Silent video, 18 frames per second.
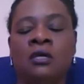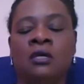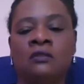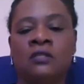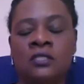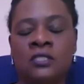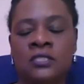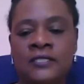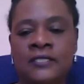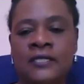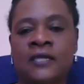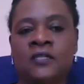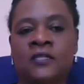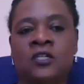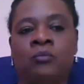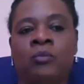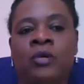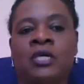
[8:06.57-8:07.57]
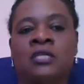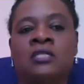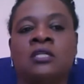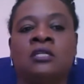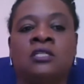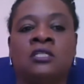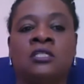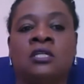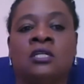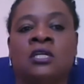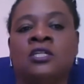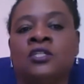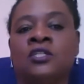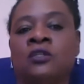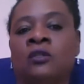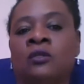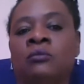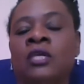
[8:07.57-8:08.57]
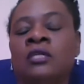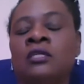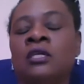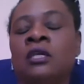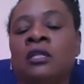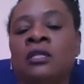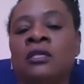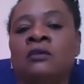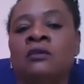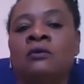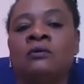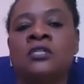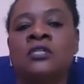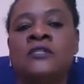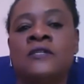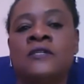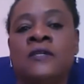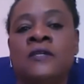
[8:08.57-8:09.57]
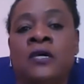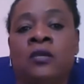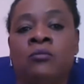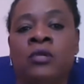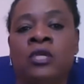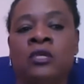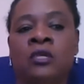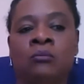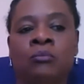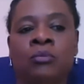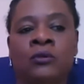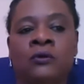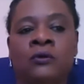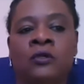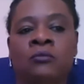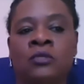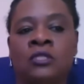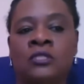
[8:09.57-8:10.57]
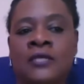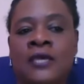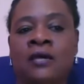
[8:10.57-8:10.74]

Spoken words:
that the state had passed legislation that made it illegal to deny me employment,